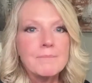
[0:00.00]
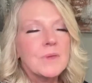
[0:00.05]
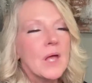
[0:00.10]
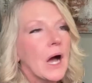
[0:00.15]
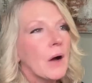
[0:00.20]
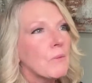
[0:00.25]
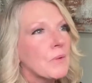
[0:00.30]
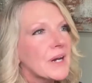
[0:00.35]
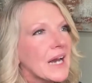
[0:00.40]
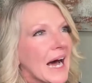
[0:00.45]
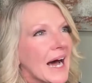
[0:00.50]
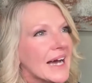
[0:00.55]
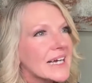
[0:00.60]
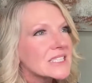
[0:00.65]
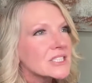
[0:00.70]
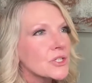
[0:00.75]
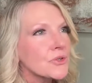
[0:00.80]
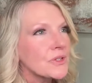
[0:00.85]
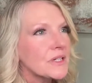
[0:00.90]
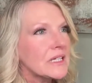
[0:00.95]
When I
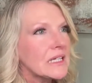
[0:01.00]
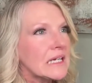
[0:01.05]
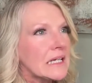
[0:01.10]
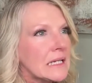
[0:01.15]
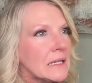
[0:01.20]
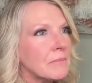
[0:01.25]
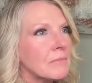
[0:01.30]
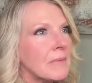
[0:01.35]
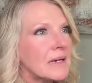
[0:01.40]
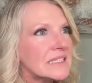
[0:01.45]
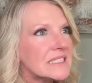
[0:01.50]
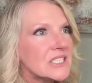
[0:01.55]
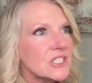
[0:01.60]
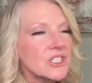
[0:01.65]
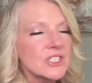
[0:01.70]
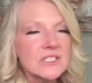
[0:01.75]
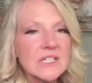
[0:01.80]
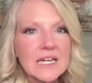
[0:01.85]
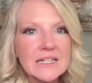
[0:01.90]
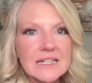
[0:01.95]
started getting
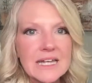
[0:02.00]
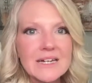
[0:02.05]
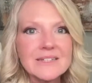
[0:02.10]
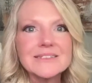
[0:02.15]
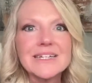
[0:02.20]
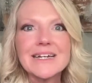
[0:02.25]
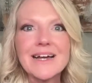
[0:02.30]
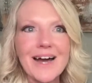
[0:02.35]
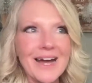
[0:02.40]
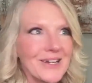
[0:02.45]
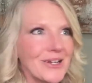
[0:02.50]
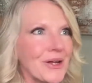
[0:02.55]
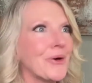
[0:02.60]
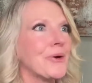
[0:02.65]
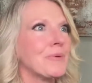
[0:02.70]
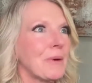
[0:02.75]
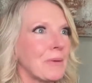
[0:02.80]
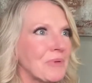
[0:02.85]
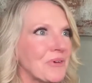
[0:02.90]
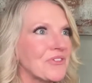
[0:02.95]
messages like that, I was like, I know who
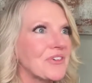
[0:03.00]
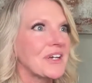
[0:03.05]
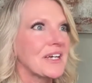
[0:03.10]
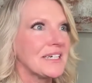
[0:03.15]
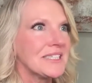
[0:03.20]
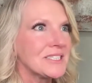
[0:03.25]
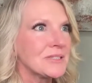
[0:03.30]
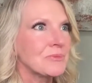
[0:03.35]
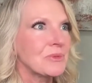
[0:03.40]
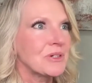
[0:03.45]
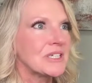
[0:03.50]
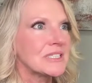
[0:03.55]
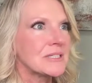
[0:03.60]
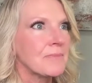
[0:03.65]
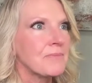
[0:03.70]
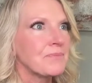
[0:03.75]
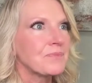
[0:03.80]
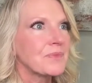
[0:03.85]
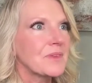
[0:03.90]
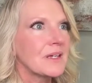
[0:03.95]
my perfect customer is.
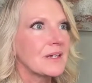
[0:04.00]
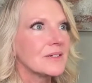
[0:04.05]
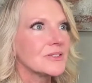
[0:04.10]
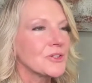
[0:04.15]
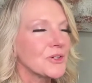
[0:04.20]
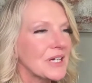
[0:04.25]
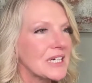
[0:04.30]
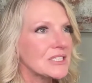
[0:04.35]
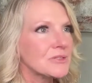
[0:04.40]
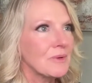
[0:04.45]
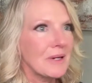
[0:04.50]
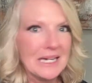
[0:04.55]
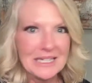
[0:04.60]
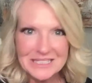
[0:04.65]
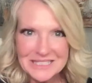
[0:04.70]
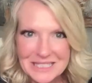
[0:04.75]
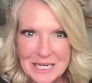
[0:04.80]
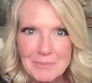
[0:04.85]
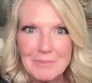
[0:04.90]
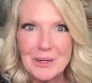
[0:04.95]
So guess what? I
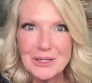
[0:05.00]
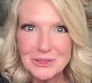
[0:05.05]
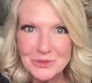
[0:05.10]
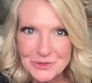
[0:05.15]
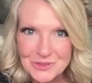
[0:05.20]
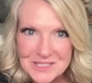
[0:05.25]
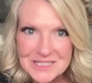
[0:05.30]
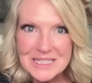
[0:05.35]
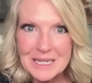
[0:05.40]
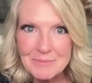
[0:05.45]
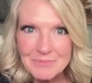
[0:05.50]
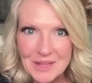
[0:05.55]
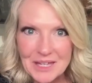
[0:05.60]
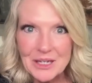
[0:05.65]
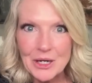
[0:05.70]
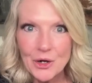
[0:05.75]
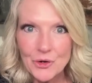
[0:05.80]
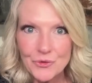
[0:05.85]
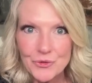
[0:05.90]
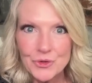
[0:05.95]
just kept on doing the same thing
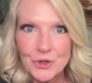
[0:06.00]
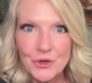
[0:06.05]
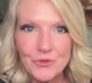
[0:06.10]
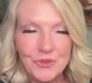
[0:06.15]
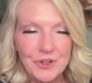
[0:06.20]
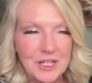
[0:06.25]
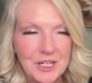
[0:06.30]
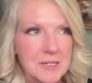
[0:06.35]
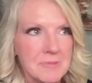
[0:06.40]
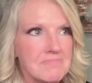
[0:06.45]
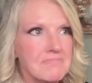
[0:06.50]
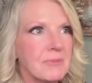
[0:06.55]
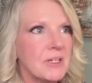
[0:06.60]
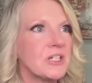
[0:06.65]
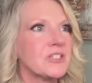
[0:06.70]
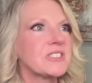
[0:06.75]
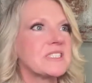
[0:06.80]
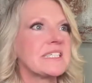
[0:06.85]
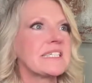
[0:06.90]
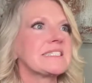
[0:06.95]
over and over again.
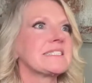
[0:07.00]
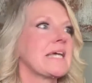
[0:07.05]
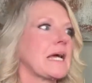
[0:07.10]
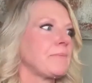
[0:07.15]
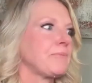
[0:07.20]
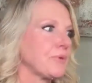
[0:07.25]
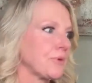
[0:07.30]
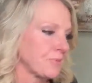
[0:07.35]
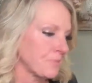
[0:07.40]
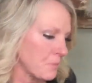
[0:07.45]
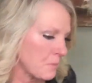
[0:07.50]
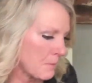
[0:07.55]
Here's an example.